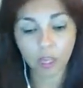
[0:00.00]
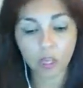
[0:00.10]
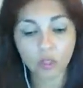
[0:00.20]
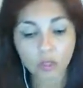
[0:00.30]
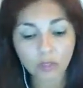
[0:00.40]

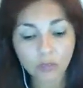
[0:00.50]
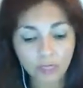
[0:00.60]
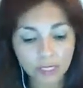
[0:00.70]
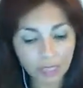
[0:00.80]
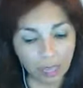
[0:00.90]
So the
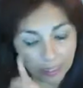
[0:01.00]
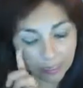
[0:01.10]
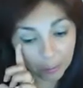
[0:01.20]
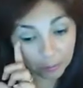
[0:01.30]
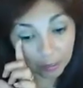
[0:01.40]
first
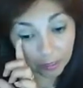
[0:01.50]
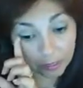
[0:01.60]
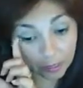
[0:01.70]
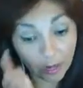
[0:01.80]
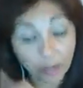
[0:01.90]
item
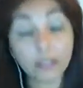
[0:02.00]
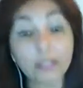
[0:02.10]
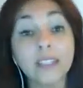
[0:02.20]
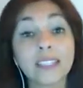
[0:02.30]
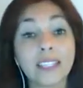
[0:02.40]
are
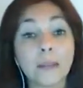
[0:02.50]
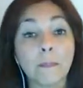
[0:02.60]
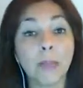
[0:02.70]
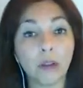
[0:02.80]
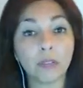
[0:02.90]
the
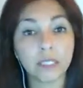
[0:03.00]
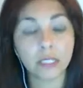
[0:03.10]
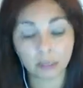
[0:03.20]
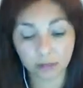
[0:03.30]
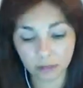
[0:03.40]

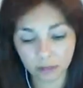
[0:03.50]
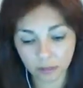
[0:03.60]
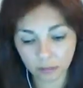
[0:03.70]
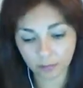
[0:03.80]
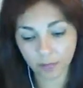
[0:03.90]

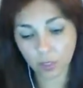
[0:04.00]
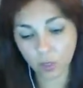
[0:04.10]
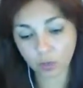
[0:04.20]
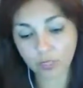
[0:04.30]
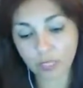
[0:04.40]
Samaritans.
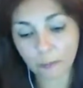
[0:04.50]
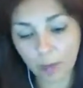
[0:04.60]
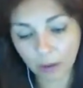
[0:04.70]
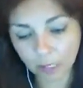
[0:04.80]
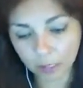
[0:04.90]
So
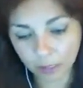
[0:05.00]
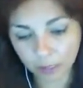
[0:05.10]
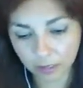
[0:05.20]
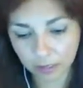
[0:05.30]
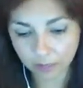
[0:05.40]

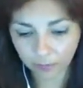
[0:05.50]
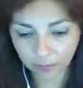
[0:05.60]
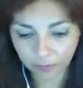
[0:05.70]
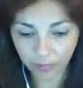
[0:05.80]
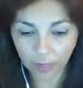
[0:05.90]
Samaritans.
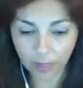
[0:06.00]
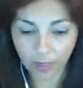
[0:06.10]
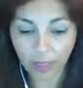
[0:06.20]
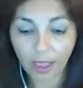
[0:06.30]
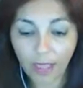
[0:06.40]

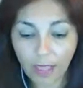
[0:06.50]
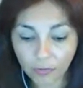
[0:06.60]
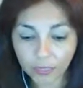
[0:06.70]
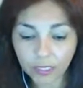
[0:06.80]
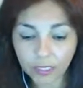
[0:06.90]

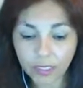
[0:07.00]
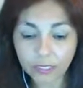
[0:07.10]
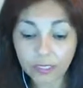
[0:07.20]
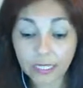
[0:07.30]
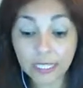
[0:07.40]
After
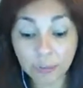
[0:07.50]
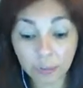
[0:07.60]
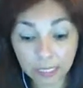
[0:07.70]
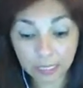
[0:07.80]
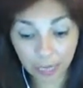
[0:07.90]
the
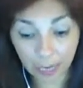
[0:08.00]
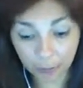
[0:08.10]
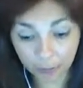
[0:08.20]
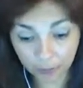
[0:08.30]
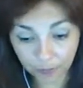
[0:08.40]
split
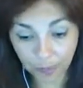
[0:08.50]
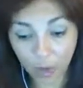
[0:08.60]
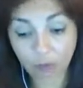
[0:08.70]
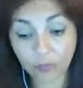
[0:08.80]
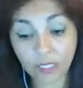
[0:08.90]
up
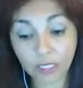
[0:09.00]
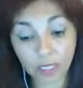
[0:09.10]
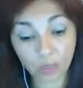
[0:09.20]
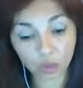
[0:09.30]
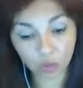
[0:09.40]
of the
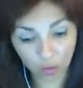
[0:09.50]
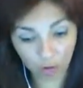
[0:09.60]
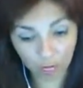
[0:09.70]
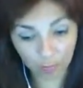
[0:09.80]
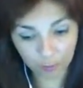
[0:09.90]
10
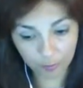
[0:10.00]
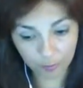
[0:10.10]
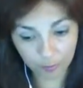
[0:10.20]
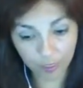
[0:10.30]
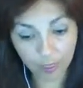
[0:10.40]

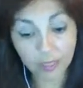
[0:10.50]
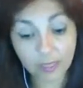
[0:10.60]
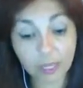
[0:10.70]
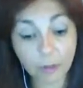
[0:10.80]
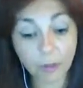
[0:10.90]
tribes,
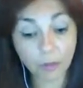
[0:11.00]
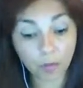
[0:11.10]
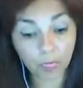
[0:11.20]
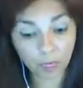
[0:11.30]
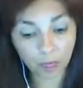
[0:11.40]

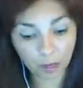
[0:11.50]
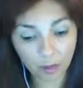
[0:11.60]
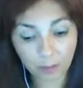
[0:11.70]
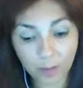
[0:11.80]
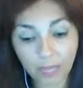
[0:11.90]

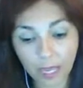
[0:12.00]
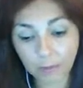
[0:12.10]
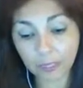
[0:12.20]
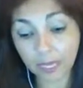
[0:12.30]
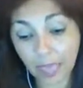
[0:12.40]
Samaria
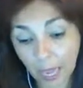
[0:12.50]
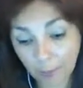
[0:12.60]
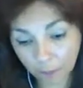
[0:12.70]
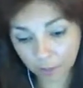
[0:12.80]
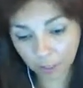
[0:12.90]
became the
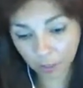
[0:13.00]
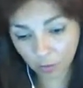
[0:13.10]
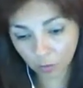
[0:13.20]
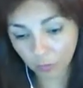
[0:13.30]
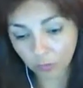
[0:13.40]
capital